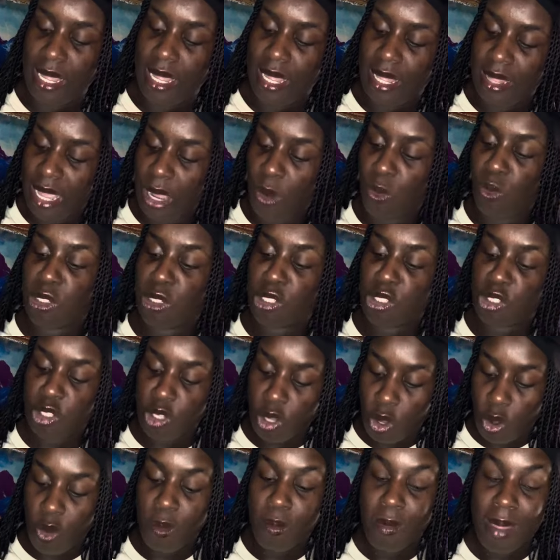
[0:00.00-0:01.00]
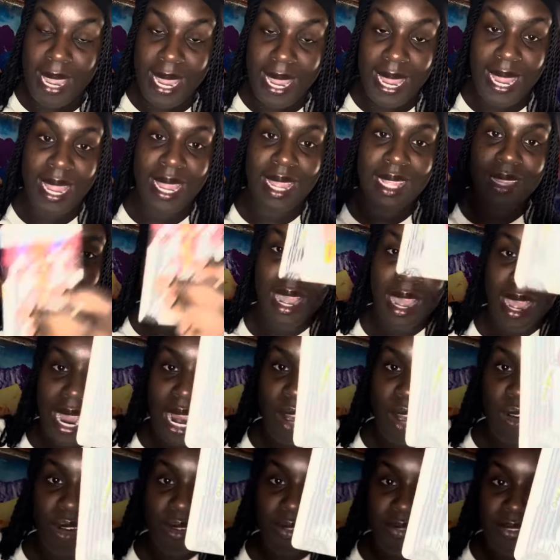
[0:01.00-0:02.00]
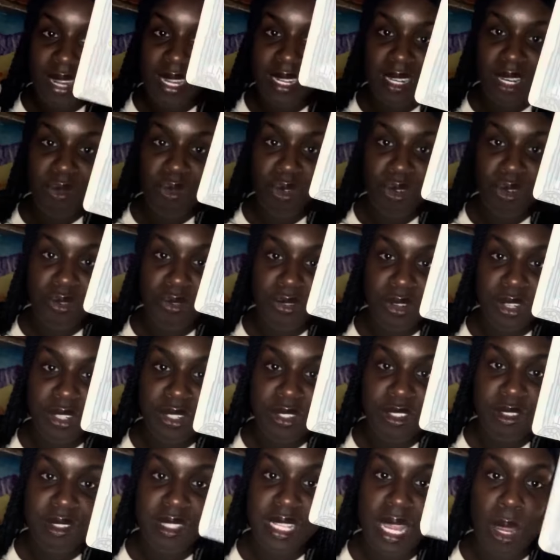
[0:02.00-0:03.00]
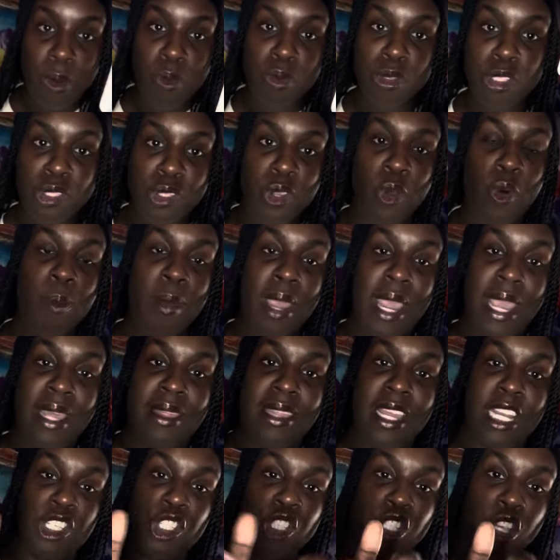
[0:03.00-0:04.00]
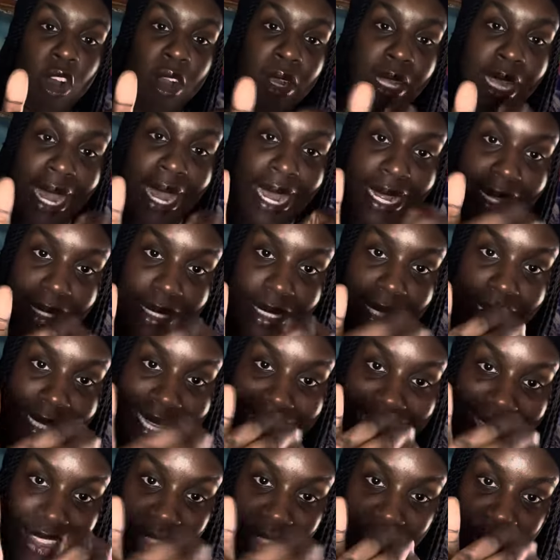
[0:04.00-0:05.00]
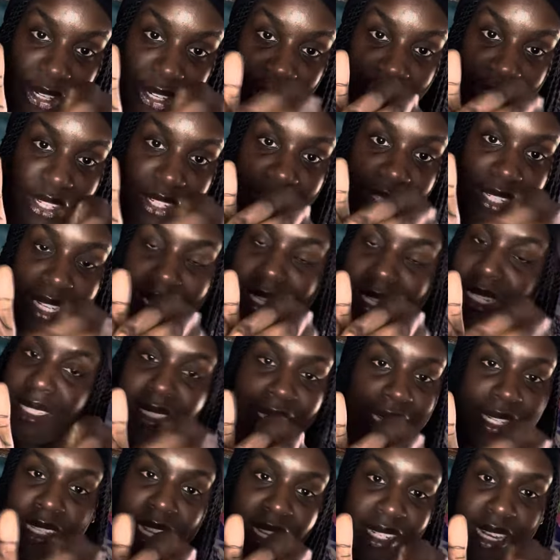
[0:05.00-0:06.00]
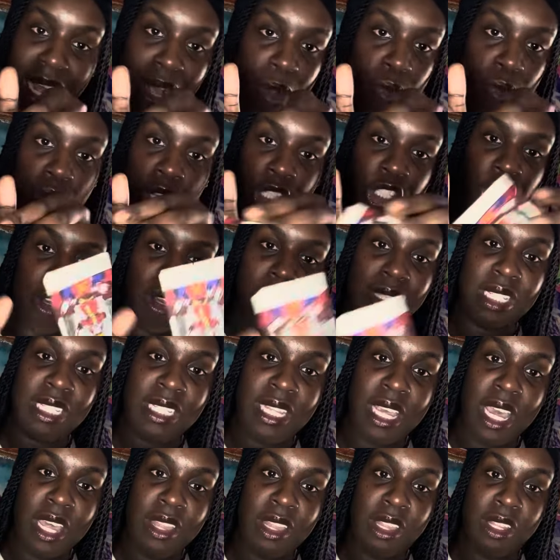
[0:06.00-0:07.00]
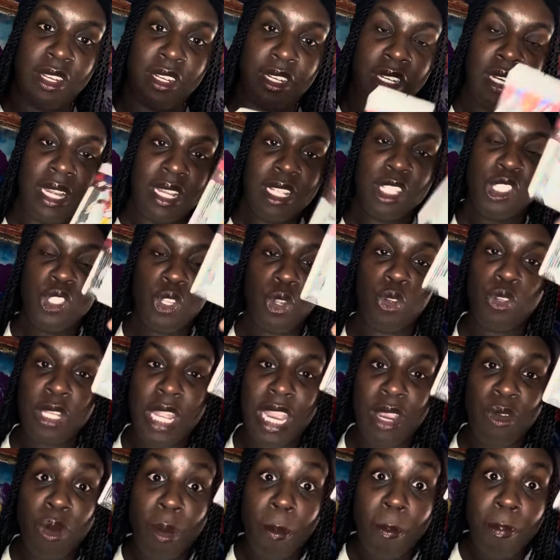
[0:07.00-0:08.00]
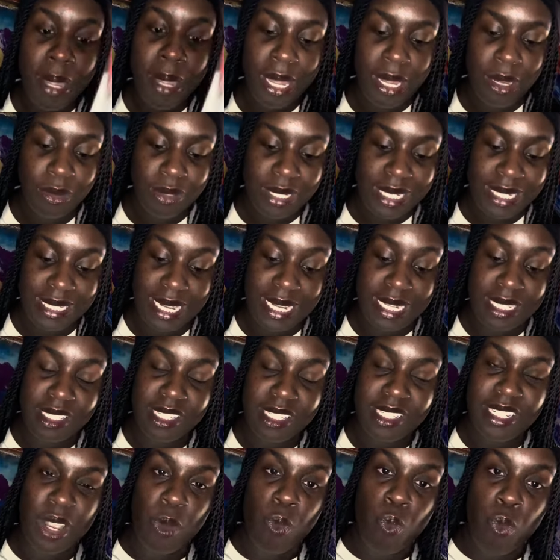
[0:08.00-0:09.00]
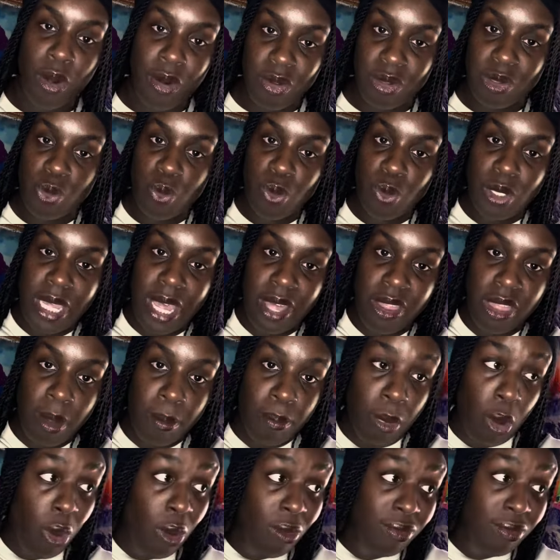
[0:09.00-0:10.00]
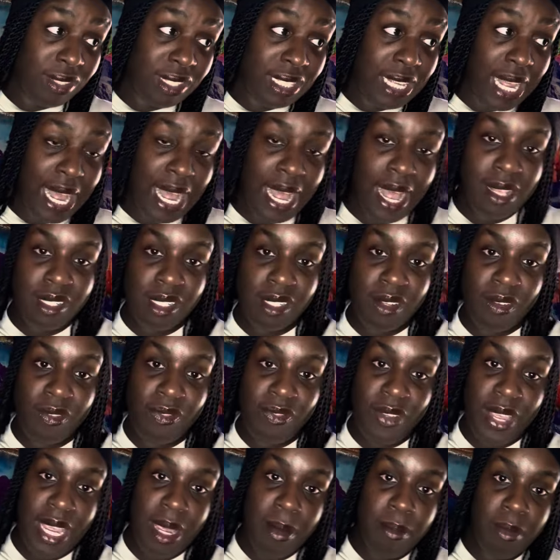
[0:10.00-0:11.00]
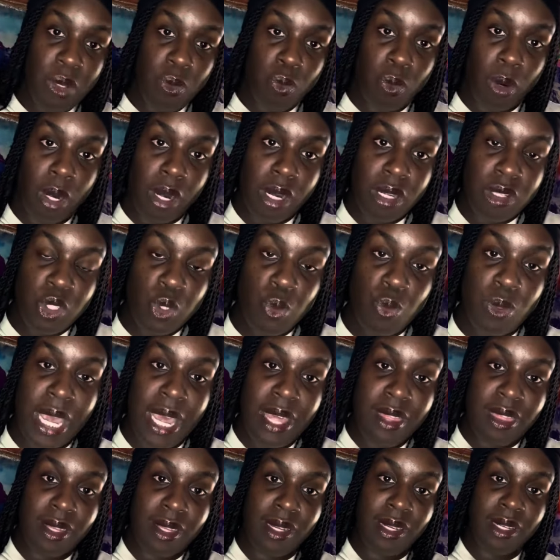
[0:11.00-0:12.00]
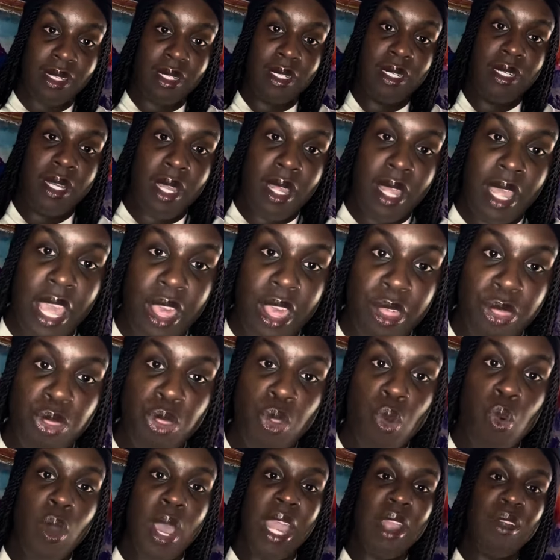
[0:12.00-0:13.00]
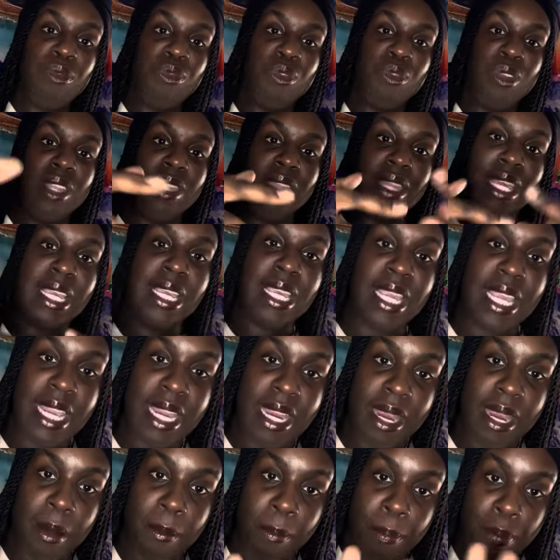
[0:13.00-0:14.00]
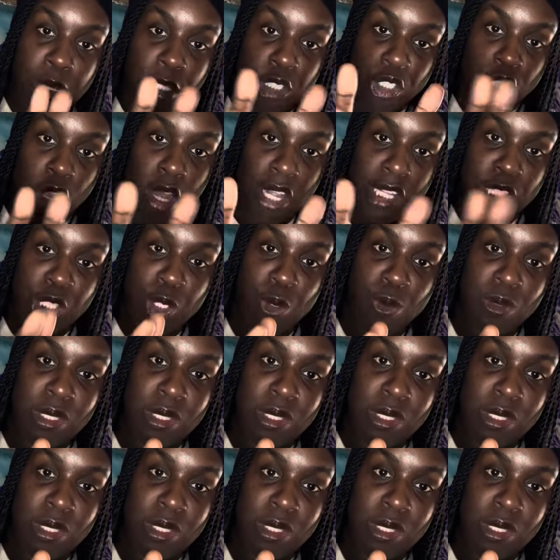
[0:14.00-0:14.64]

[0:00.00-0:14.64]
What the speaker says: They were so mad, the Hierophant in reverse. They were so mad that y'all got together. They did not want y'all together. So they rebelled against it. They worked together. Both sides of the family worked together and threw everything here and put y'all two